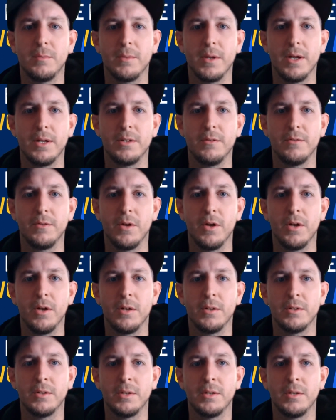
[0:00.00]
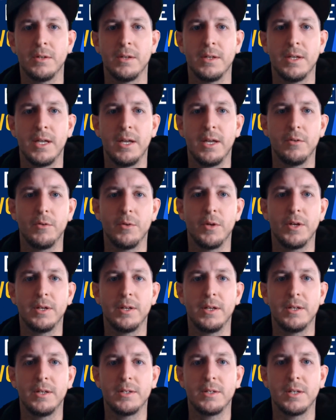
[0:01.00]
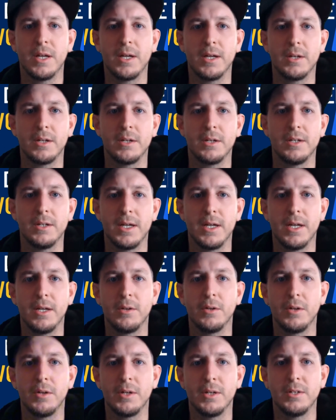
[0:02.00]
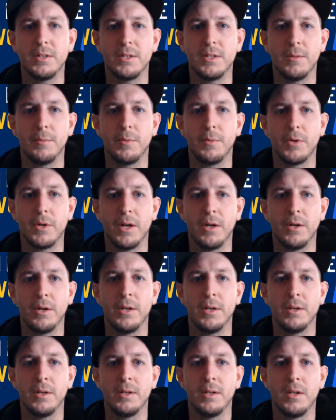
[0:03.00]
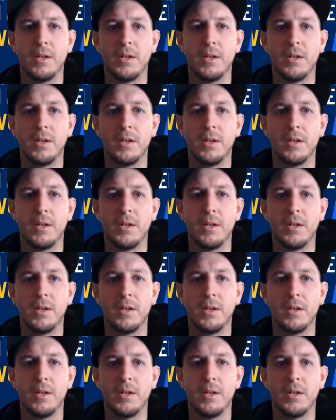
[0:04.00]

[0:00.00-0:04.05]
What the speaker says: By default, data written inside a container is temporary.